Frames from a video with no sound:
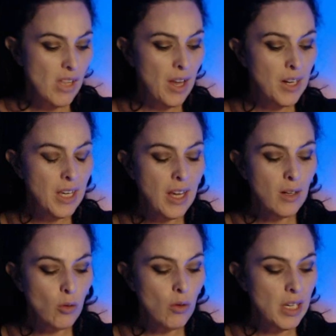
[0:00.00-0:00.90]
And again,
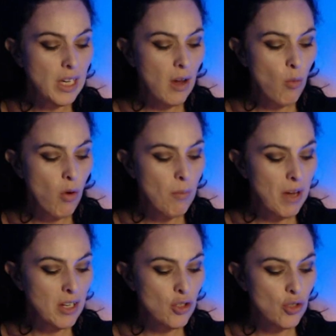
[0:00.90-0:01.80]
looking at what
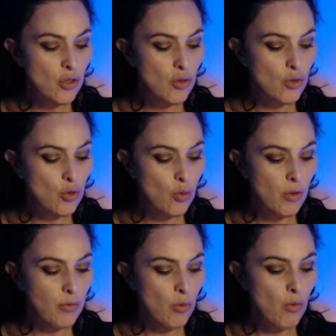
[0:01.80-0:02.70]
made you
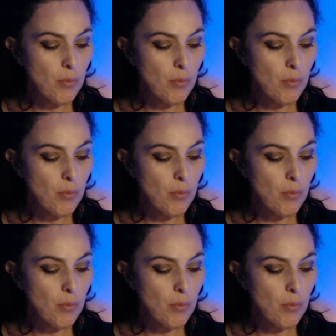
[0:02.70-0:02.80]
joyful,